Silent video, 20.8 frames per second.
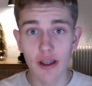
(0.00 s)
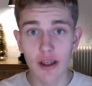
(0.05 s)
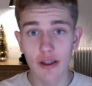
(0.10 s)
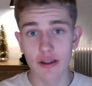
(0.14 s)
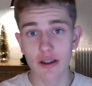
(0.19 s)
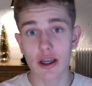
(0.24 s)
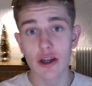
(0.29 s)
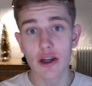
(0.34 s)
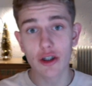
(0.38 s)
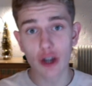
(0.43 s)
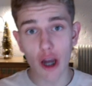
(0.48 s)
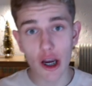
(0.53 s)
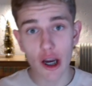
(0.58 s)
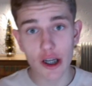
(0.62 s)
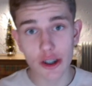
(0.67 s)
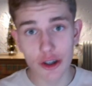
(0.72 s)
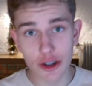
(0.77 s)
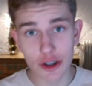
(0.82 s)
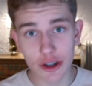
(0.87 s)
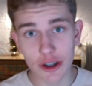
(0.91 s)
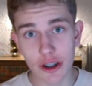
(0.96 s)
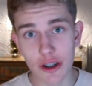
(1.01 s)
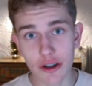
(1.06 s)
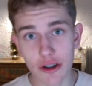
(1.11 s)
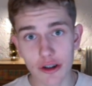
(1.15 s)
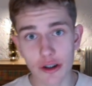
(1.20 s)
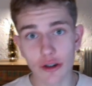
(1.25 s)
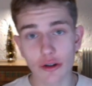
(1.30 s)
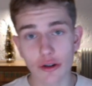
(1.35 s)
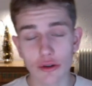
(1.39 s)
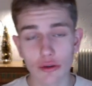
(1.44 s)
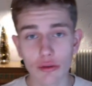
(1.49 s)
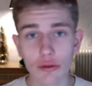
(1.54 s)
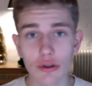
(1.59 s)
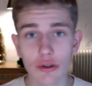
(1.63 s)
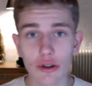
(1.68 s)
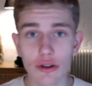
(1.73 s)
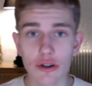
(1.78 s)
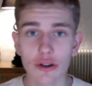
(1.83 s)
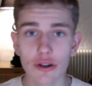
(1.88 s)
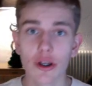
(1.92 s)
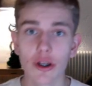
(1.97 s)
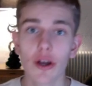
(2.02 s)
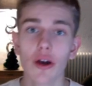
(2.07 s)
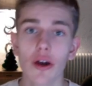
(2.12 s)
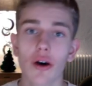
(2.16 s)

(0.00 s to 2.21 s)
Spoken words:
slash IGCSE students